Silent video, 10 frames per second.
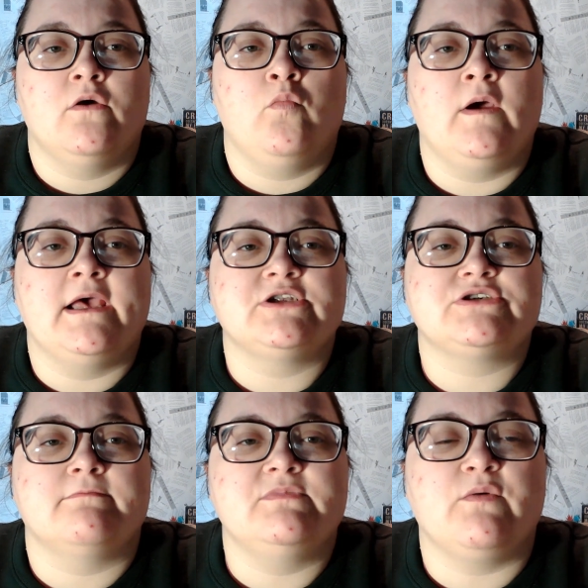which
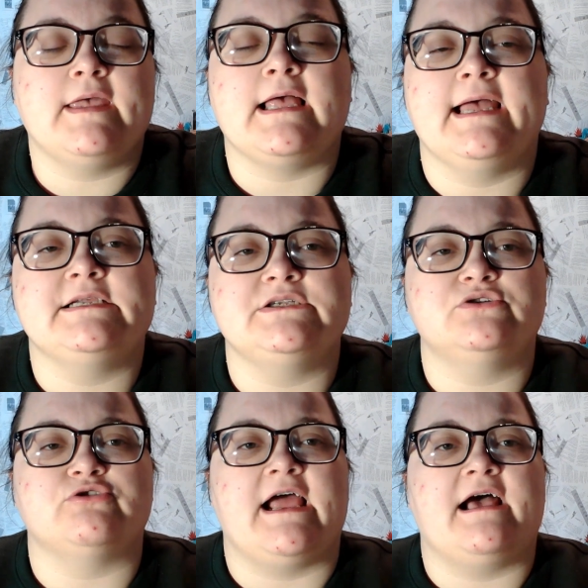the way I do
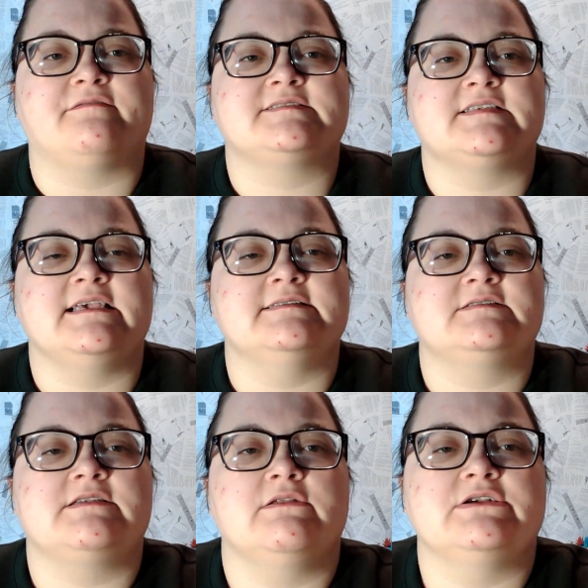drafts is,
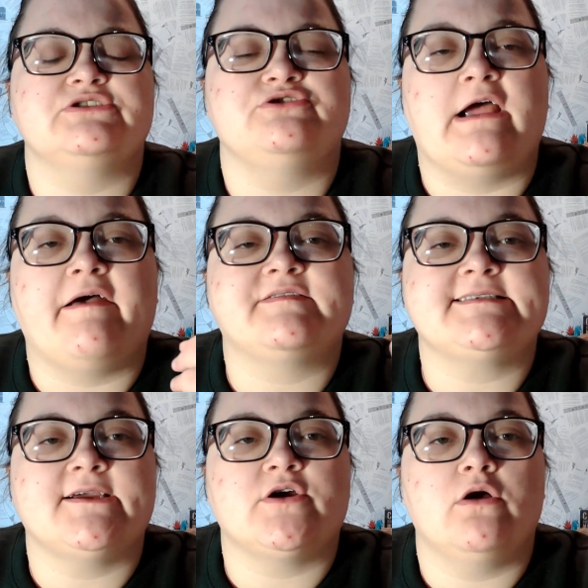so there's draft
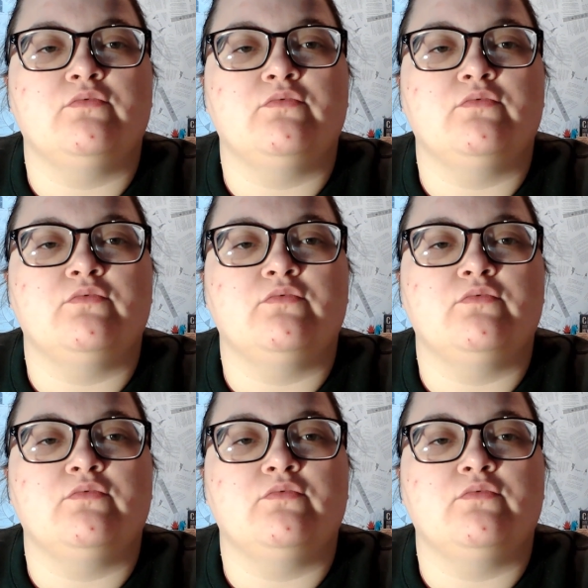0,